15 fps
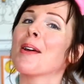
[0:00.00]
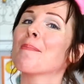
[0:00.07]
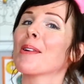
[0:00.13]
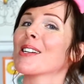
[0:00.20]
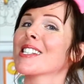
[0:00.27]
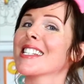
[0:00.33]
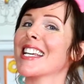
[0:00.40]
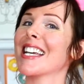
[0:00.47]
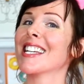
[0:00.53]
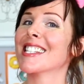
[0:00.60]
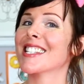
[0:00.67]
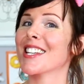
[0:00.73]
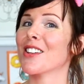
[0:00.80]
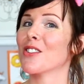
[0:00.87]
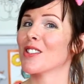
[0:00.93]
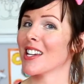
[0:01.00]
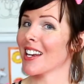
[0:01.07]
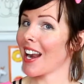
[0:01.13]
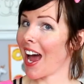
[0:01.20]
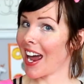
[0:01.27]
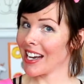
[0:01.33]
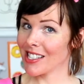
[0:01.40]
number 6 to
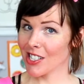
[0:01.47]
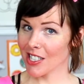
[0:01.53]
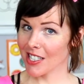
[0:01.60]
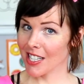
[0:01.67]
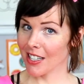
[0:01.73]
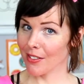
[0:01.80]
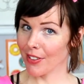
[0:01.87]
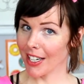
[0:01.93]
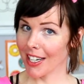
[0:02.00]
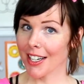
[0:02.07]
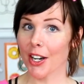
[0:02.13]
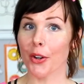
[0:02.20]
using IGTV